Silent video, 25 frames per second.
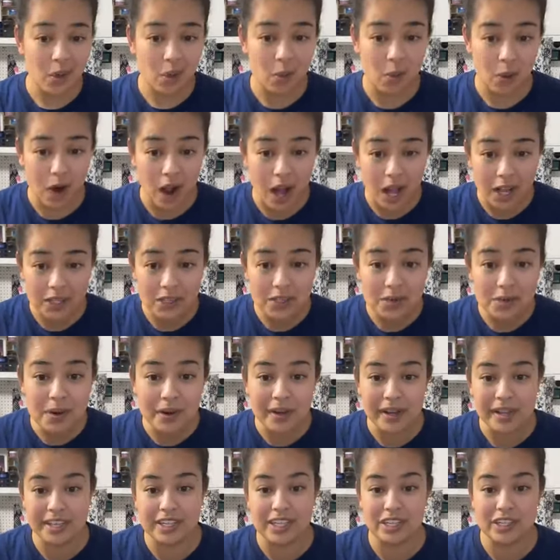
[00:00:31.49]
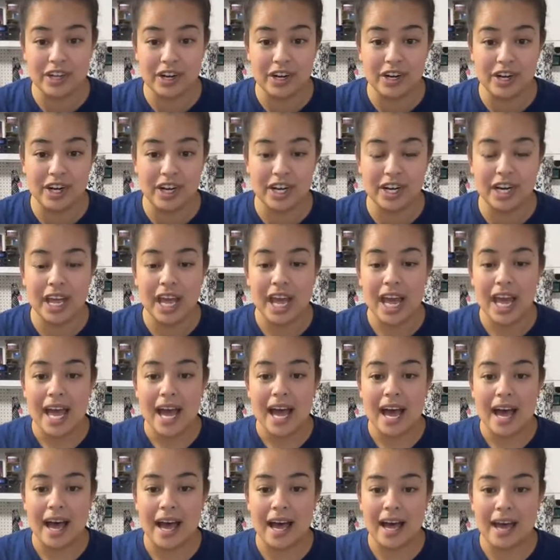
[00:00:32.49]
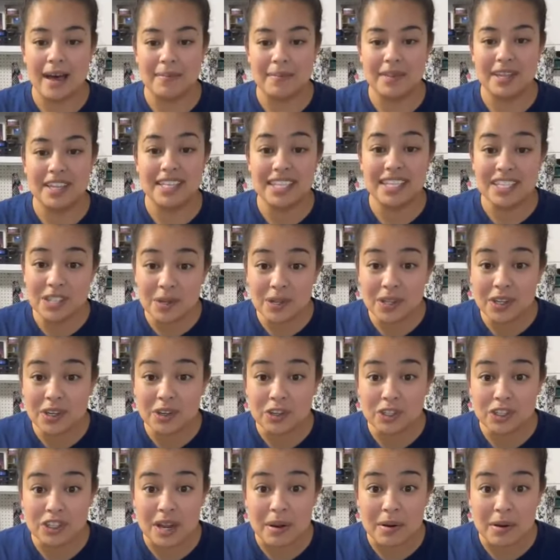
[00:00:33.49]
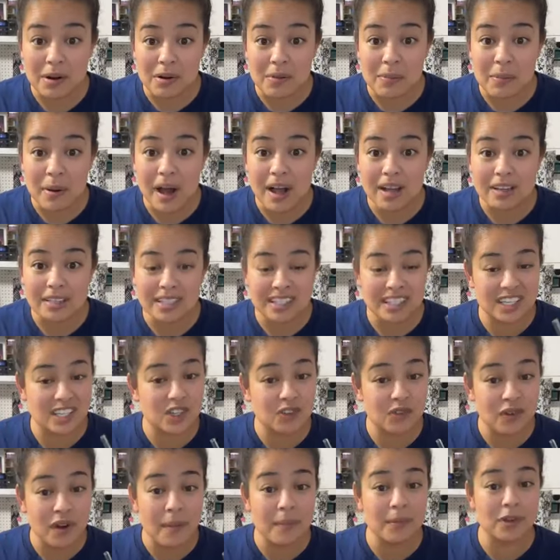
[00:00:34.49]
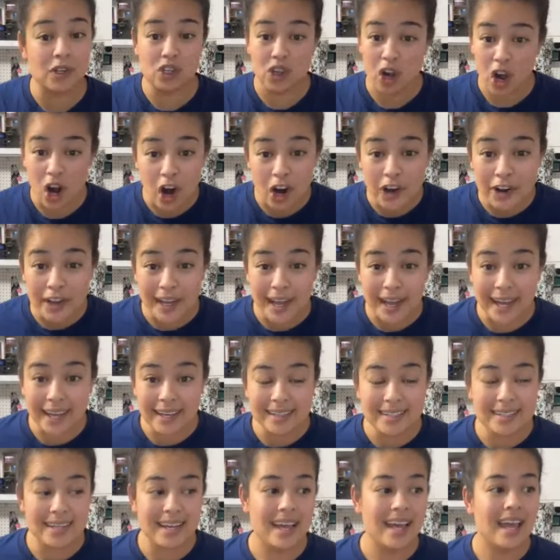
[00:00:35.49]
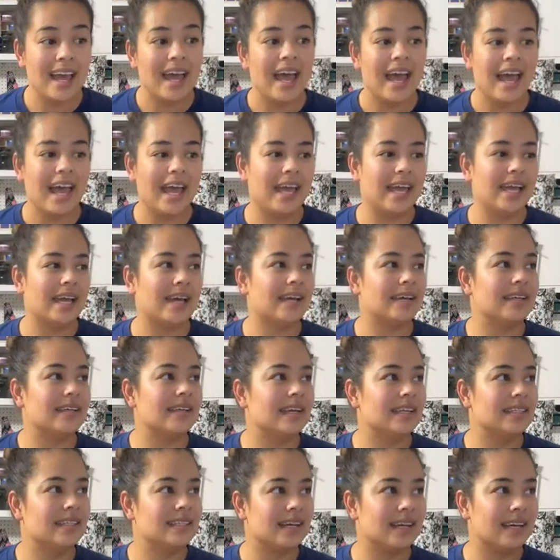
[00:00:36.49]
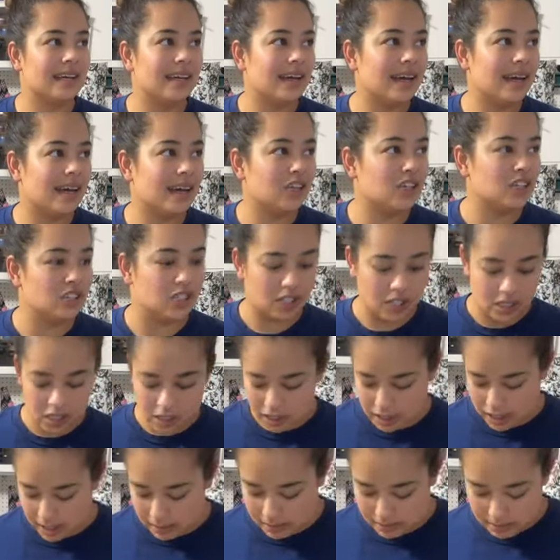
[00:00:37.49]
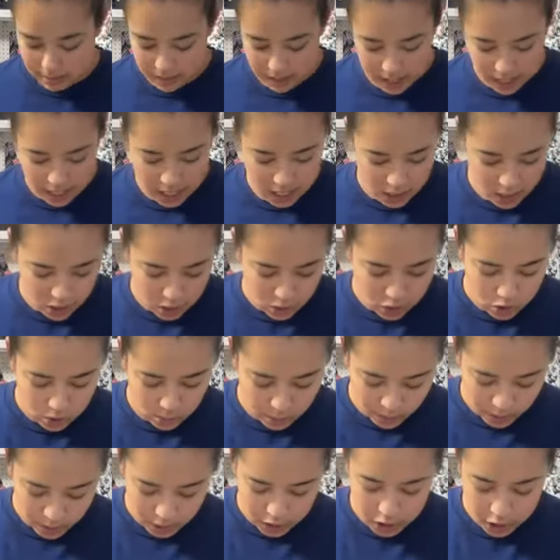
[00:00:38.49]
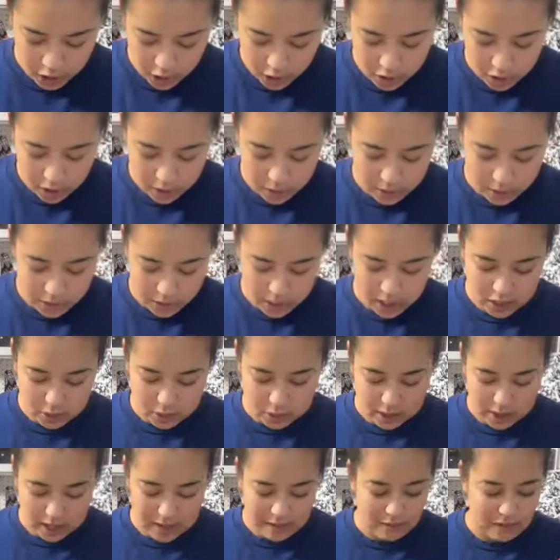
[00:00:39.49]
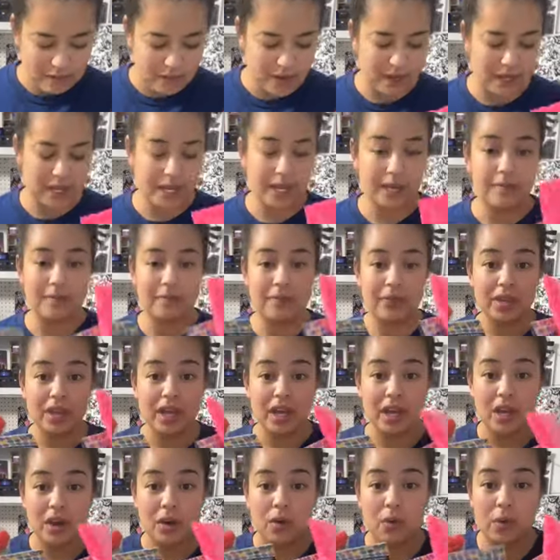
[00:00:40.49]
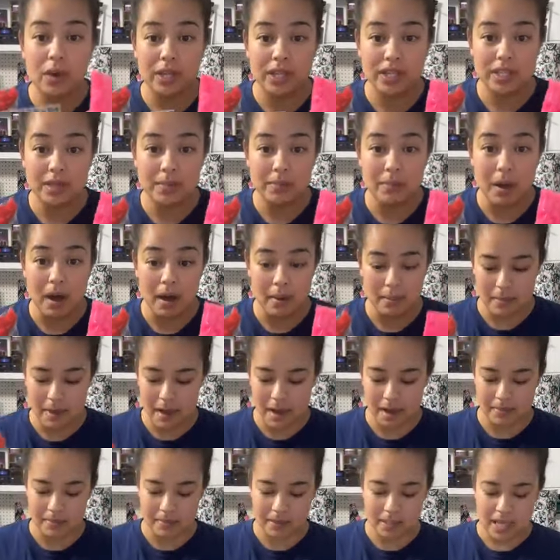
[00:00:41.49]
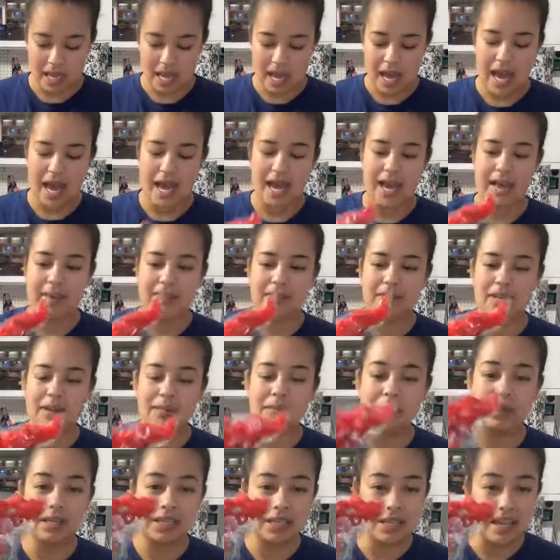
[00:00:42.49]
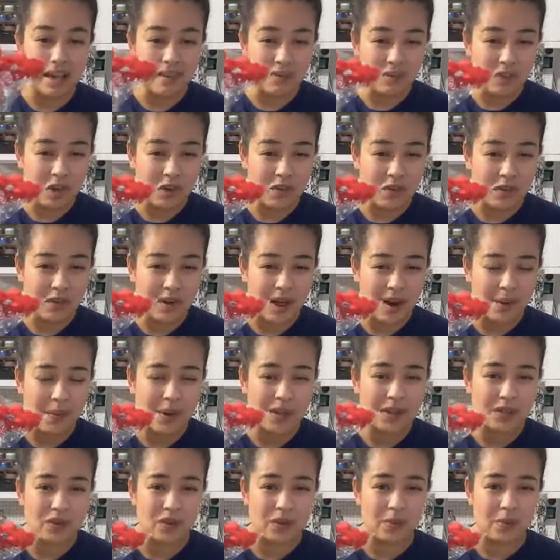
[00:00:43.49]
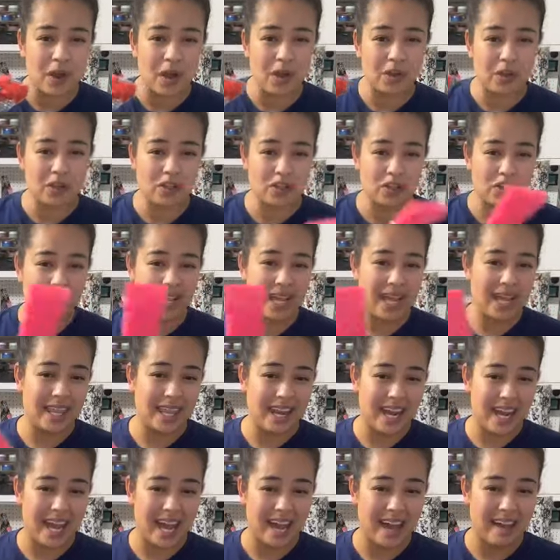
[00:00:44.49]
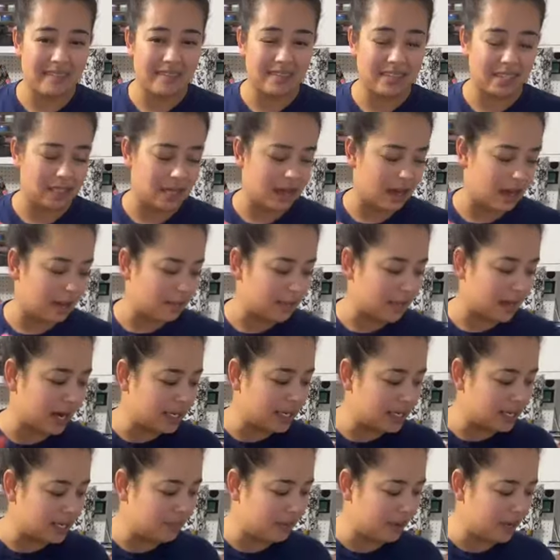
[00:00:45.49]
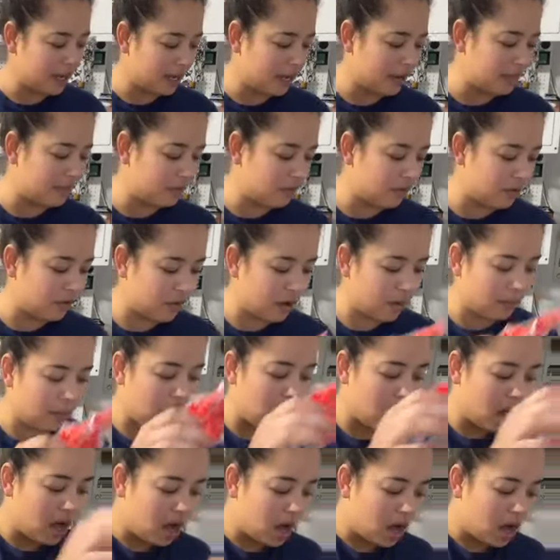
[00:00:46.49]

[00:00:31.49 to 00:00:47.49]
We're also going to turn this into a little shaker box. This is from Target, and it's gonna actually be super cute because we're gonna fill it with some pom-poms. I have some leftover red ones from Dollar Tree, and then I have some that I did pick up from